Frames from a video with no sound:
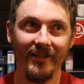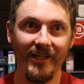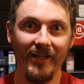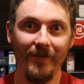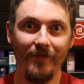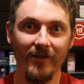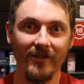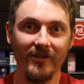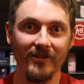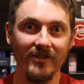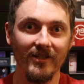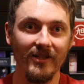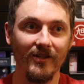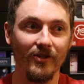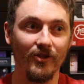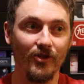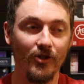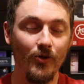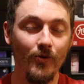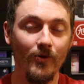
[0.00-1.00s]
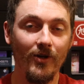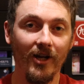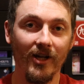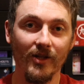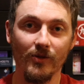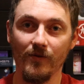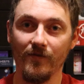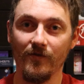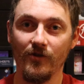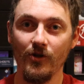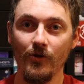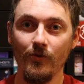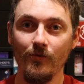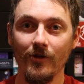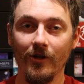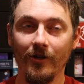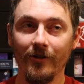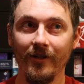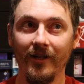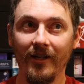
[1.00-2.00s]
If you can see there's 2 cards with
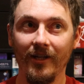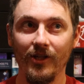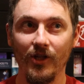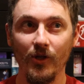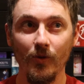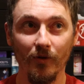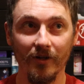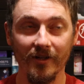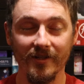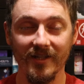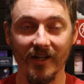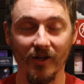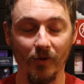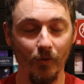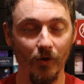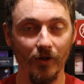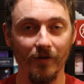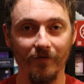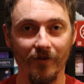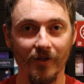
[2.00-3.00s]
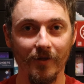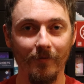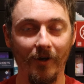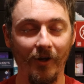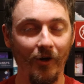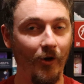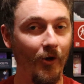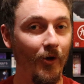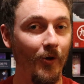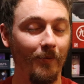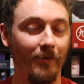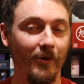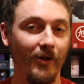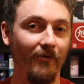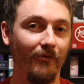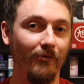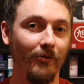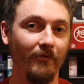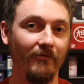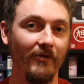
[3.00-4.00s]
June on, you want to take one of them and hope the
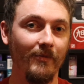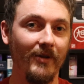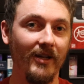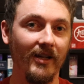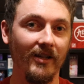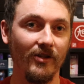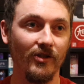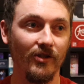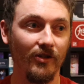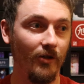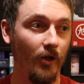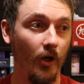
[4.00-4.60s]
other one remains.